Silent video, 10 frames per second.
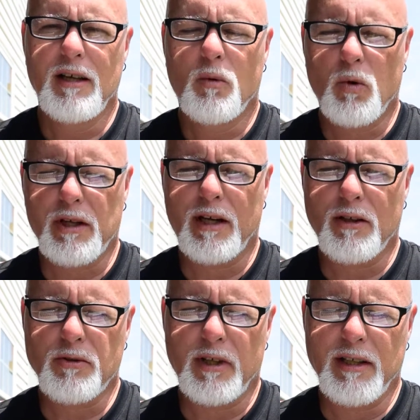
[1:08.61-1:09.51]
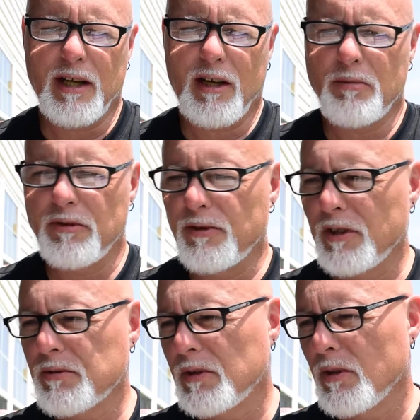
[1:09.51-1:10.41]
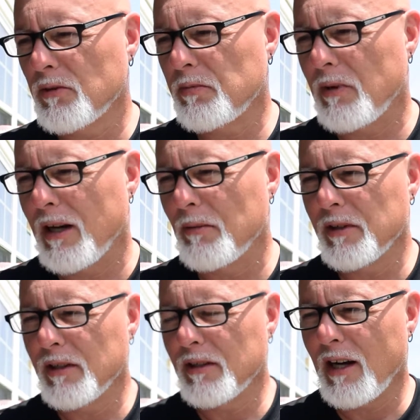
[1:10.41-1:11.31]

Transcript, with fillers: working on those right now I'll be finished with those probably in an